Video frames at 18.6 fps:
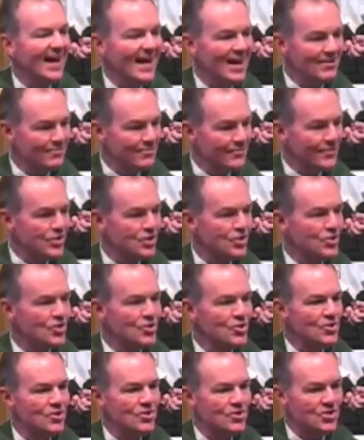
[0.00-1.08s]
and
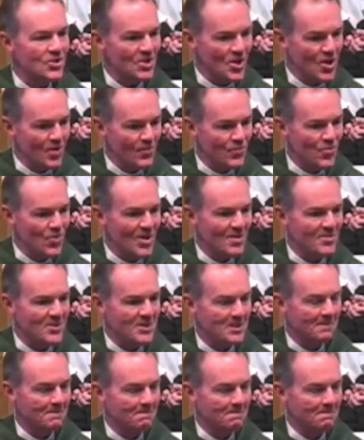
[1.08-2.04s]
fishers of women."